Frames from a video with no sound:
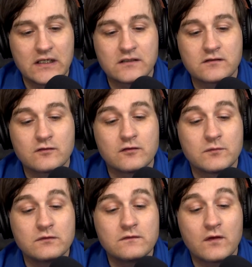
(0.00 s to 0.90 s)
to
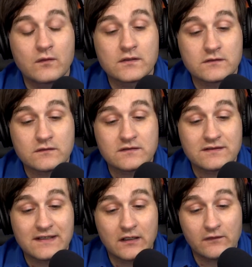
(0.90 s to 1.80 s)
remove or reduce the
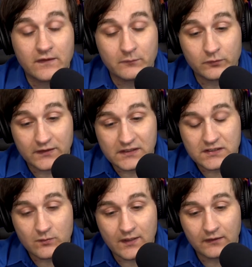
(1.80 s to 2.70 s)
tariff on British
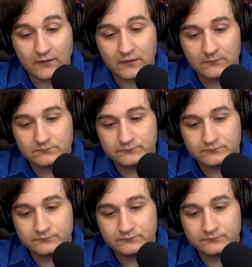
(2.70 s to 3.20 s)
sweaters.